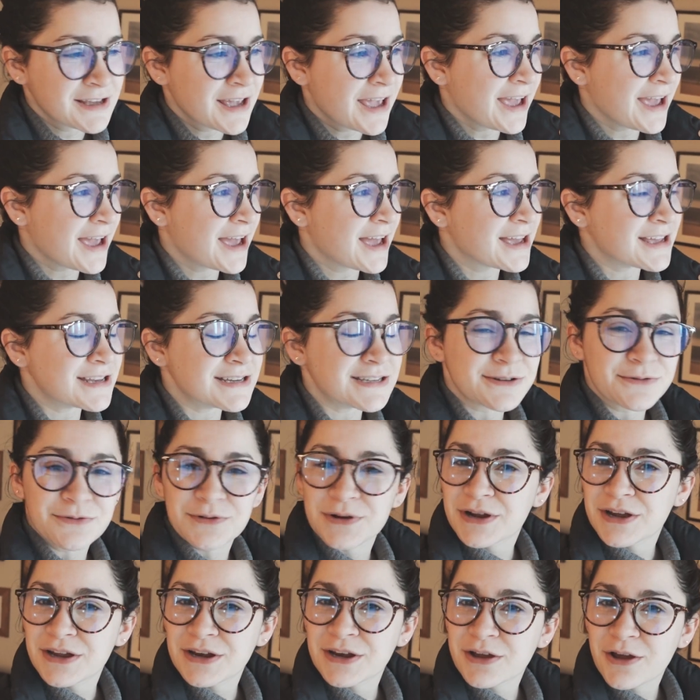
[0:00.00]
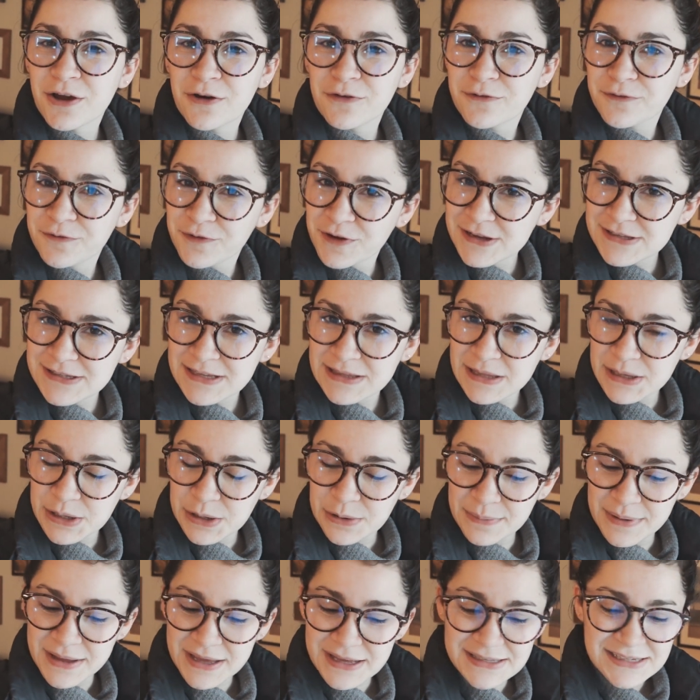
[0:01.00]
and we're gonna go freeze a
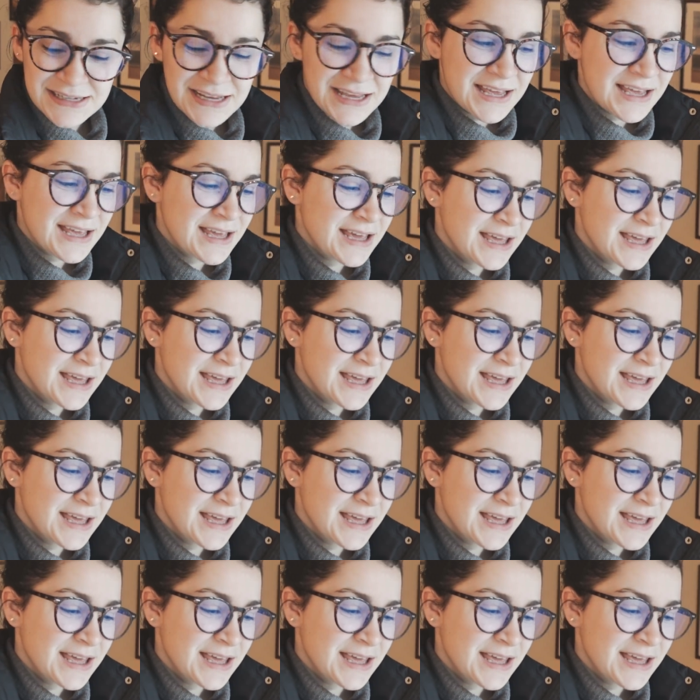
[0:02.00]
little bit,